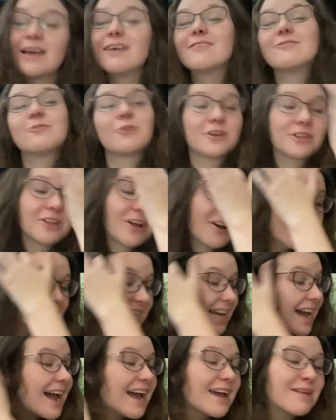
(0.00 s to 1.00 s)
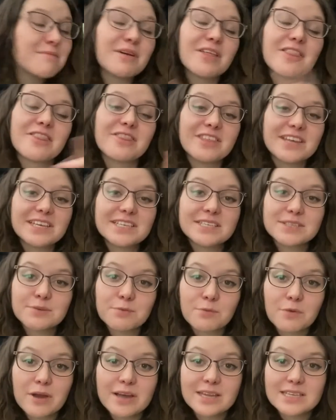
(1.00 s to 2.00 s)
For a long time, this
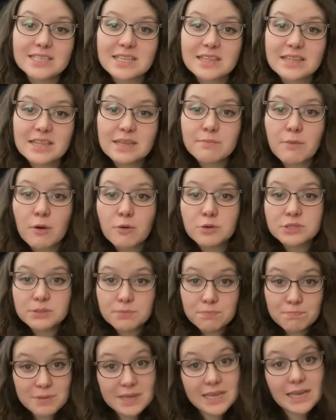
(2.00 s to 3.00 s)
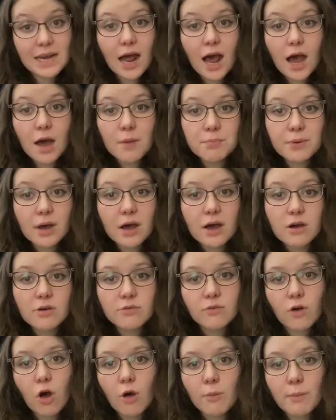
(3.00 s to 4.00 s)
was the most beat up of
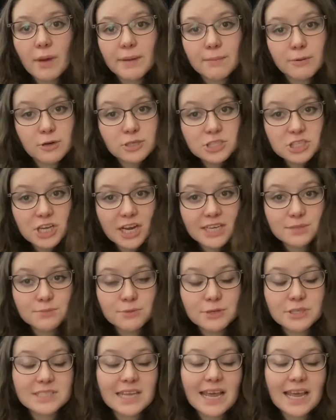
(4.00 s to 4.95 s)
all my Percy Jackson books,